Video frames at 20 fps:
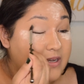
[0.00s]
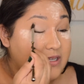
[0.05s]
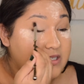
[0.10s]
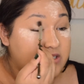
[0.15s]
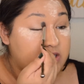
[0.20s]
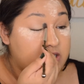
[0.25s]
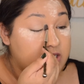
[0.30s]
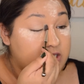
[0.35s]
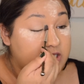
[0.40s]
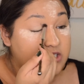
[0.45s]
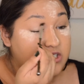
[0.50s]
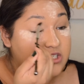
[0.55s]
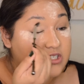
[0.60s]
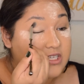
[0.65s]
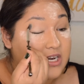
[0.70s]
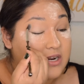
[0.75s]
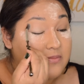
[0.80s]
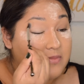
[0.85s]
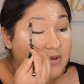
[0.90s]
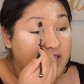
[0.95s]
This is just
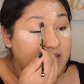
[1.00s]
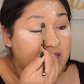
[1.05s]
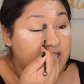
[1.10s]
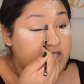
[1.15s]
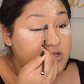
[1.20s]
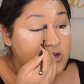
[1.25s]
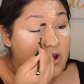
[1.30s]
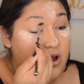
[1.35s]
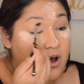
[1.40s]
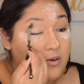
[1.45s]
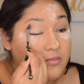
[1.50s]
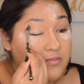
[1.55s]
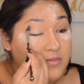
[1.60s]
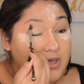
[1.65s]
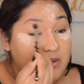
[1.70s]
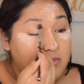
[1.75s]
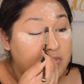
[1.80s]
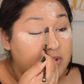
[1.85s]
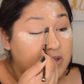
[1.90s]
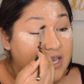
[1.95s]
gonna be to help
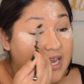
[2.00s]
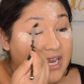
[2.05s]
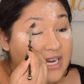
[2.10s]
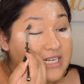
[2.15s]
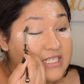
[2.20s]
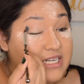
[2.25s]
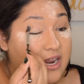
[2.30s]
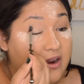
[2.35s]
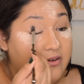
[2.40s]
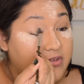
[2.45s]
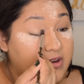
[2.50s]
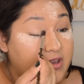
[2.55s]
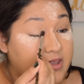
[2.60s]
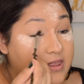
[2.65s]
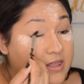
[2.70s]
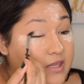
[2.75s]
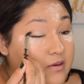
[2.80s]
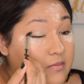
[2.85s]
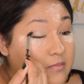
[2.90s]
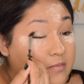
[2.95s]
me blend
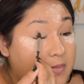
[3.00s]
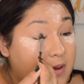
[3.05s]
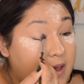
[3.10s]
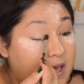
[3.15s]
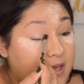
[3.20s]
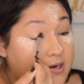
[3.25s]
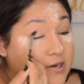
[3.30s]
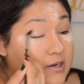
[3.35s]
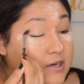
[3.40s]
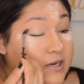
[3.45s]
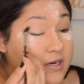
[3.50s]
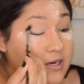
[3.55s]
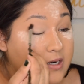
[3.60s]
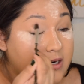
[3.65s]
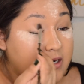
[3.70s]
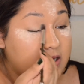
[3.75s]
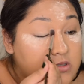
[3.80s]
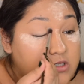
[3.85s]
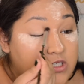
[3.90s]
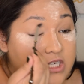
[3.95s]
everything better,
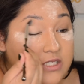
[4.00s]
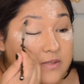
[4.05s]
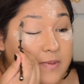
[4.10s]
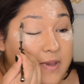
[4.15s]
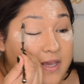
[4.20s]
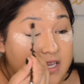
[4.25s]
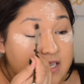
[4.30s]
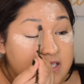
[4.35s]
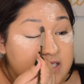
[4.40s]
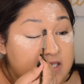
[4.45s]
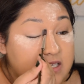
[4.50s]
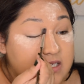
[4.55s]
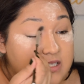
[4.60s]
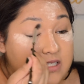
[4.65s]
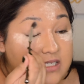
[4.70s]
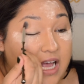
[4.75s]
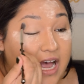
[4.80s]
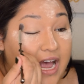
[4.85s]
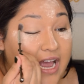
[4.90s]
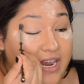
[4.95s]
just because
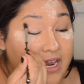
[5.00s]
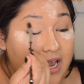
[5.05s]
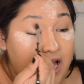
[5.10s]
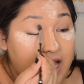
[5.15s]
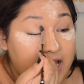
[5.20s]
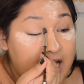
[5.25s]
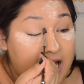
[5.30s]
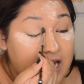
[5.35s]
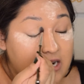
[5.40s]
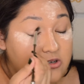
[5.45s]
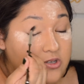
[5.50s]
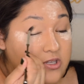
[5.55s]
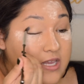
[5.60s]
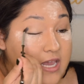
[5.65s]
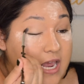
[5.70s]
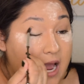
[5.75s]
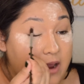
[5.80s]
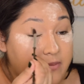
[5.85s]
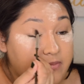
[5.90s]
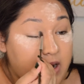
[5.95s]
I'm
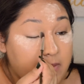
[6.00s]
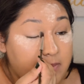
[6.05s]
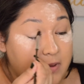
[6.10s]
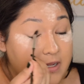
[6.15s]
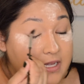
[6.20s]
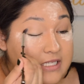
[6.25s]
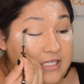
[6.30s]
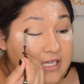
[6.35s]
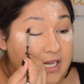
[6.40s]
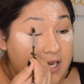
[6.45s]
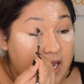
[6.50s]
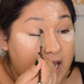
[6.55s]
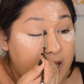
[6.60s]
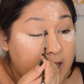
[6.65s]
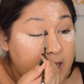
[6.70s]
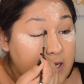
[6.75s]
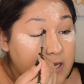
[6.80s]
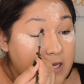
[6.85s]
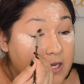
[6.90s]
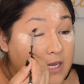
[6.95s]
not placing
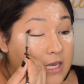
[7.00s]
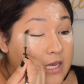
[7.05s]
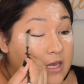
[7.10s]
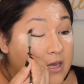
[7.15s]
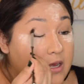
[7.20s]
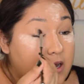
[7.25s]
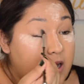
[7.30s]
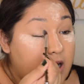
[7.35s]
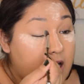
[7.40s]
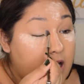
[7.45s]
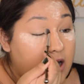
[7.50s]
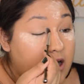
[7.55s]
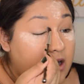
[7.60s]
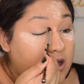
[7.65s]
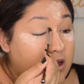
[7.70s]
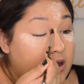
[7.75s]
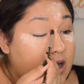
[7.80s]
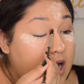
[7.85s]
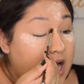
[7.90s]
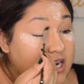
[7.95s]
any
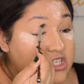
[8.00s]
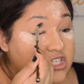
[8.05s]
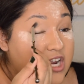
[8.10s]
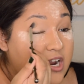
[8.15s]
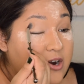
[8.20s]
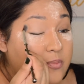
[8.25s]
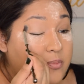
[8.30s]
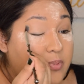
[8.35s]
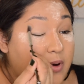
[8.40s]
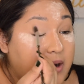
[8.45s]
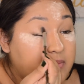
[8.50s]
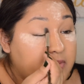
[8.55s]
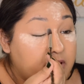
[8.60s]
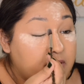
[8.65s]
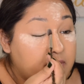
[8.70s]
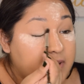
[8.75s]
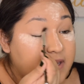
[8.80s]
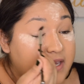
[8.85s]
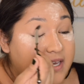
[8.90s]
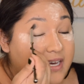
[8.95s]
eyeshadow
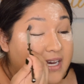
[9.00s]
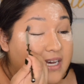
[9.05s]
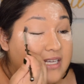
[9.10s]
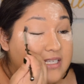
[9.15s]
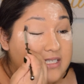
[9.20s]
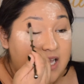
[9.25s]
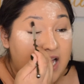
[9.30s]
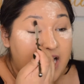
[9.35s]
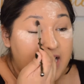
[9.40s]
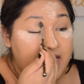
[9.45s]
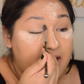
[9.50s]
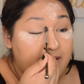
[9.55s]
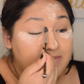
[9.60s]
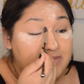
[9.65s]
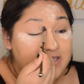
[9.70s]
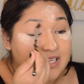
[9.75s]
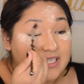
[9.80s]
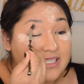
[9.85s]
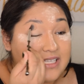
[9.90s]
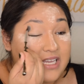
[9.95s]
primer because I am
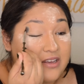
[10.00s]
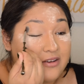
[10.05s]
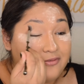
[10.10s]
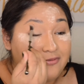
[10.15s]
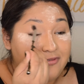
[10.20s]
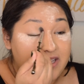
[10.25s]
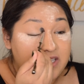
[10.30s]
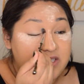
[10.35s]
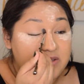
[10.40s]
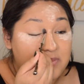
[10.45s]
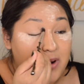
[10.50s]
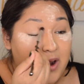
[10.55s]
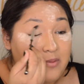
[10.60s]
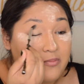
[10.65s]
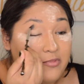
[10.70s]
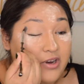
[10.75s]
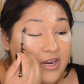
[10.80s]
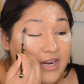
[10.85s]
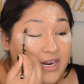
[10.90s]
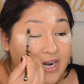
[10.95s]
testing a face
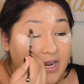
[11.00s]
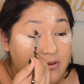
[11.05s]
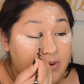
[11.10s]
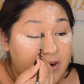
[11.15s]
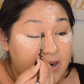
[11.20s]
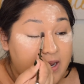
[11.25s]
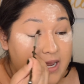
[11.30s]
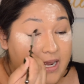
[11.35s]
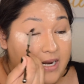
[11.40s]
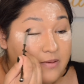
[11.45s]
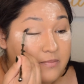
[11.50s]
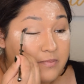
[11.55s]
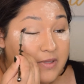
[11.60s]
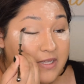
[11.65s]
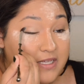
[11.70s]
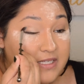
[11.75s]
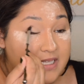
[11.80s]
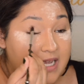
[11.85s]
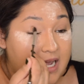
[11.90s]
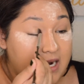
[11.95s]
primer, and I went ahead and
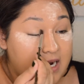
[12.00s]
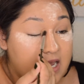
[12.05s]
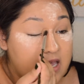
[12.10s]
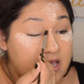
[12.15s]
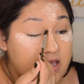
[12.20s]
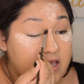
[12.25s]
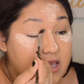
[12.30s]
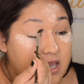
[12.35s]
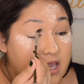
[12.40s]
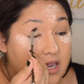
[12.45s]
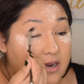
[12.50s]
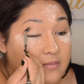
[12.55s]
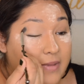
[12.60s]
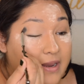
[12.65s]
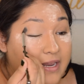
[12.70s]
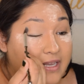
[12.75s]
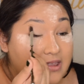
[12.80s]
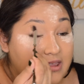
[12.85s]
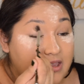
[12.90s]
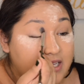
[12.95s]
placed that in
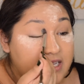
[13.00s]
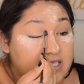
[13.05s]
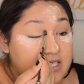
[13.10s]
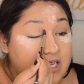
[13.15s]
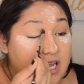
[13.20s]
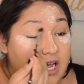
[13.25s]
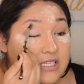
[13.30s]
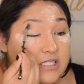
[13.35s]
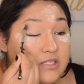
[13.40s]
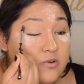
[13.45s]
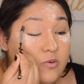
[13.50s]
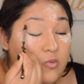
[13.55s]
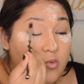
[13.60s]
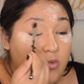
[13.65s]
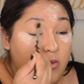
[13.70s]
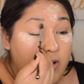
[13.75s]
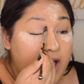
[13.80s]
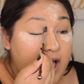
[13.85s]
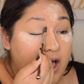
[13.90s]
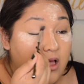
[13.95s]
my lids as
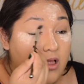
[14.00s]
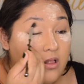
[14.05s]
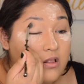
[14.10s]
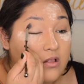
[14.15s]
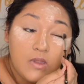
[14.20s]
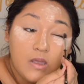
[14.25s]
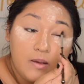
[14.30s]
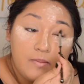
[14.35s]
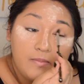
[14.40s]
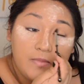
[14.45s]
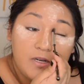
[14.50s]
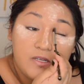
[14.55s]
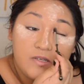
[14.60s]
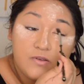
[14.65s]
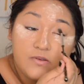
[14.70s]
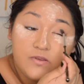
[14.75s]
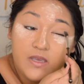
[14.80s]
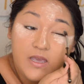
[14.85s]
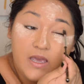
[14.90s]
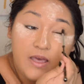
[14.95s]
well. I'm gonna
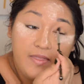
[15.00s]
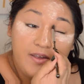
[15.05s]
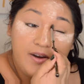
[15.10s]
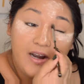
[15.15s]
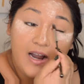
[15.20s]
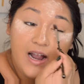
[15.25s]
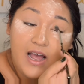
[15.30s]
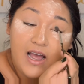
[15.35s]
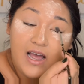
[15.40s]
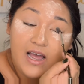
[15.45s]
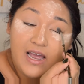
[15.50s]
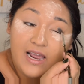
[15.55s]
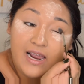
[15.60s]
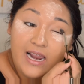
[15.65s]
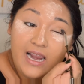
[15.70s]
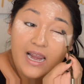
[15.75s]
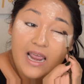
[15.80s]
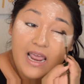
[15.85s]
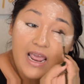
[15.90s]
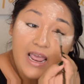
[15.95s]
do the other
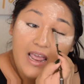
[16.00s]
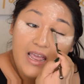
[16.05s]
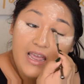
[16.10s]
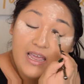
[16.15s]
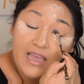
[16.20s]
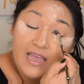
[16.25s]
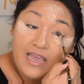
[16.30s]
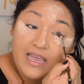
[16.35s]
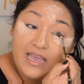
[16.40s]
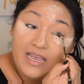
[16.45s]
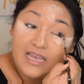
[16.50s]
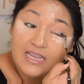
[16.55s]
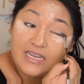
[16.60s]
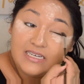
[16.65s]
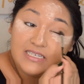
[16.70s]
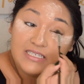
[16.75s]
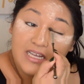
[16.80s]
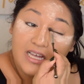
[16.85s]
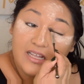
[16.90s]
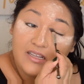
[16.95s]
eye.
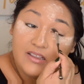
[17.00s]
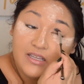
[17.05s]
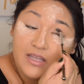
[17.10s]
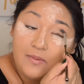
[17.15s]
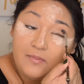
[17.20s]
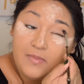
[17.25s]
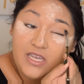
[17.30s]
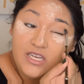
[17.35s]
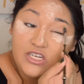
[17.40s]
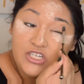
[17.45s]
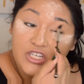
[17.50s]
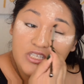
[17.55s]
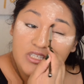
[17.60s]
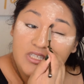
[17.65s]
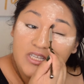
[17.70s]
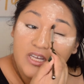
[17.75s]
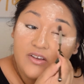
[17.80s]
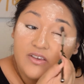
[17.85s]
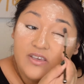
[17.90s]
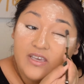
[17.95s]
And let me
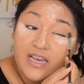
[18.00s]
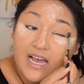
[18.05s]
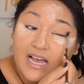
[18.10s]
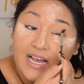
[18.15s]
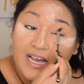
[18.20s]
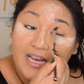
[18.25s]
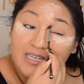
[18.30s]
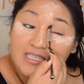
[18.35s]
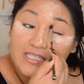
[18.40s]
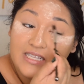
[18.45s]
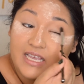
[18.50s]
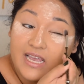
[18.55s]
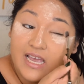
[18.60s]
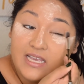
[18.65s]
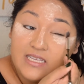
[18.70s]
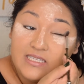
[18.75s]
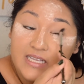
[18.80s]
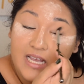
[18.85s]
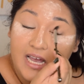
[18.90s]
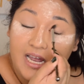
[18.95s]
just tell you guys, like
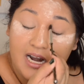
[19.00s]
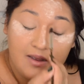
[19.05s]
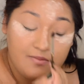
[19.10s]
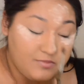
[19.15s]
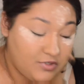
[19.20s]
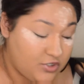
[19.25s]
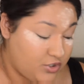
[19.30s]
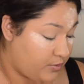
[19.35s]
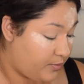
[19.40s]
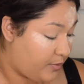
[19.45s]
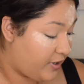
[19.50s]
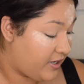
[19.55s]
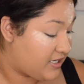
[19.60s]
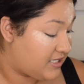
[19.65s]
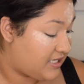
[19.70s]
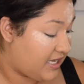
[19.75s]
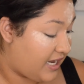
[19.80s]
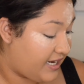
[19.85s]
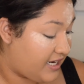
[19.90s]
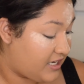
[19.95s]
I said, I'm super
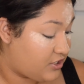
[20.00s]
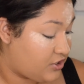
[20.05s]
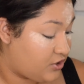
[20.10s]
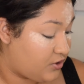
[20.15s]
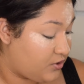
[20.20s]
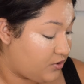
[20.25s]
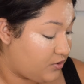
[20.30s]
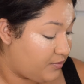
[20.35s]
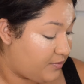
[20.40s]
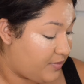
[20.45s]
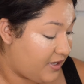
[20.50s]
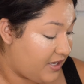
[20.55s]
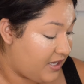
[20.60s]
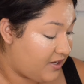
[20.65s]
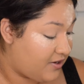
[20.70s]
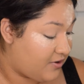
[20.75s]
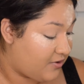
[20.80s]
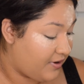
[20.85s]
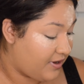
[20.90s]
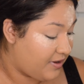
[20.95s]
excited to
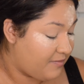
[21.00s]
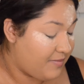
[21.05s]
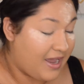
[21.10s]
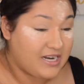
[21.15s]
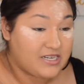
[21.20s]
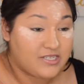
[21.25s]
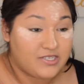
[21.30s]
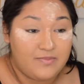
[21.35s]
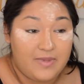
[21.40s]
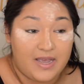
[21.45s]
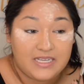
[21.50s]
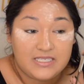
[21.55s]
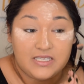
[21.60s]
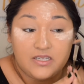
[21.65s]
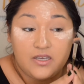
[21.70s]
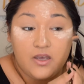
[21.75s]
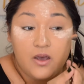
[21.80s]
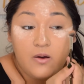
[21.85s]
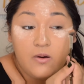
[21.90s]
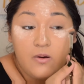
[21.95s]
be going back to
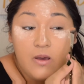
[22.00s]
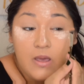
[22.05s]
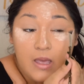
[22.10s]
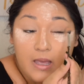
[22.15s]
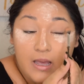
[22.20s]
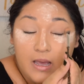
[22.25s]
Mexico.